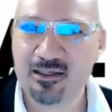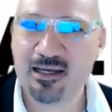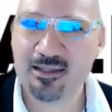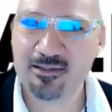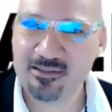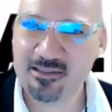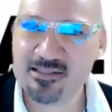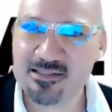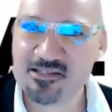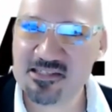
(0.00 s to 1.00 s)
and this
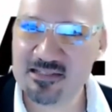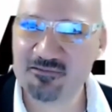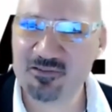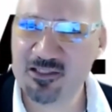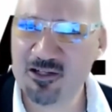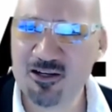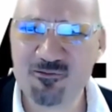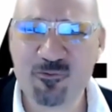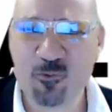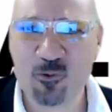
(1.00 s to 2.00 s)
self-love
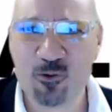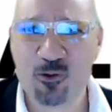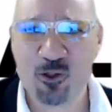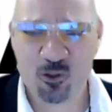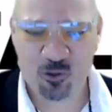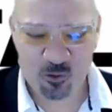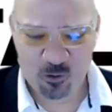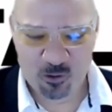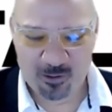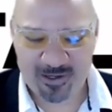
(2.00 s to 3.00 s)
for
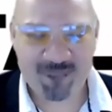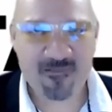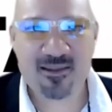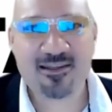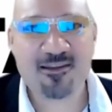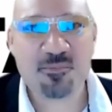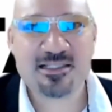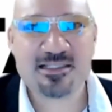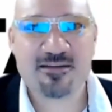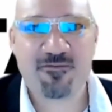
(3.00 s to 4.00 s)
everything that makes
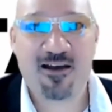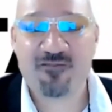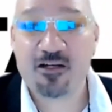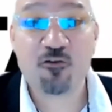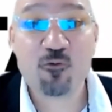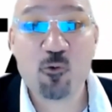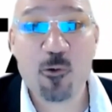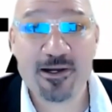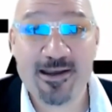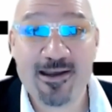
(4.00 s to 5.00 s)
the fabric of who
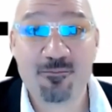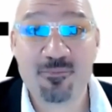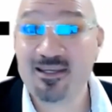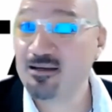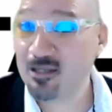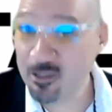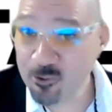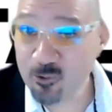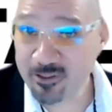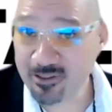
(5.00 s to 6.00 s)
I am,
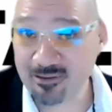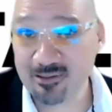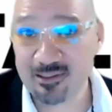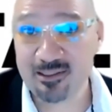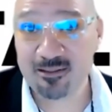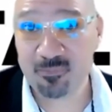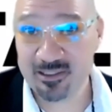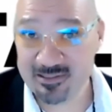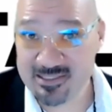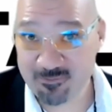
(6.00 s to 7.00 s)
including my
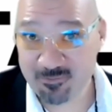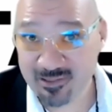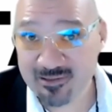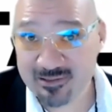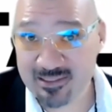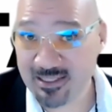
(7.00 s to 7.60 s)
disability.